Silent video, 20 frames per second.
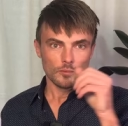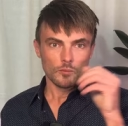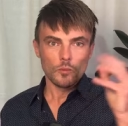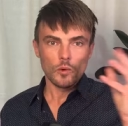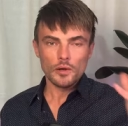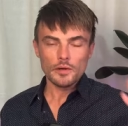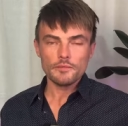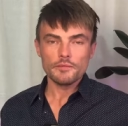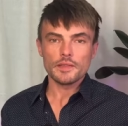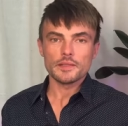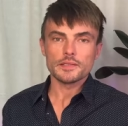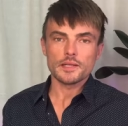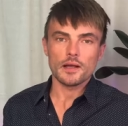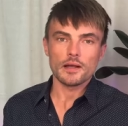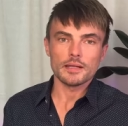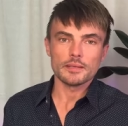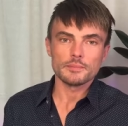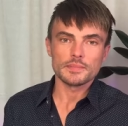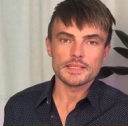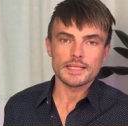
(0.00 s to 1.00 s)
One of the
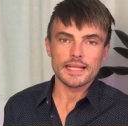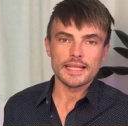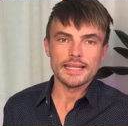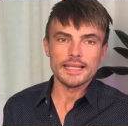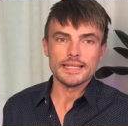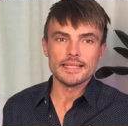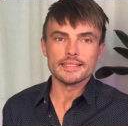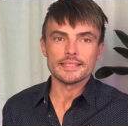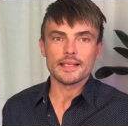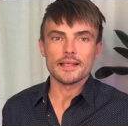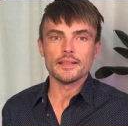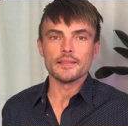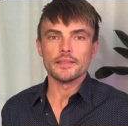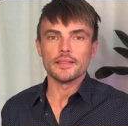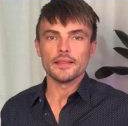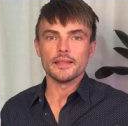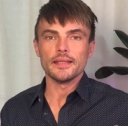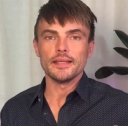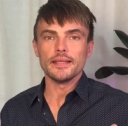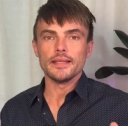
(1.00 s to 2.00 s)
types is
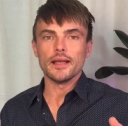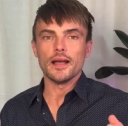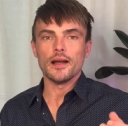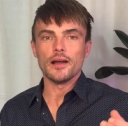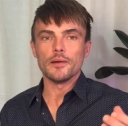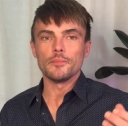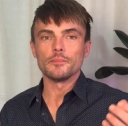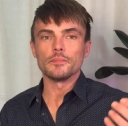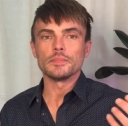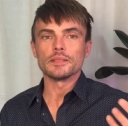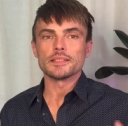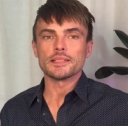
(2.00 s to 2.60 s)
the um,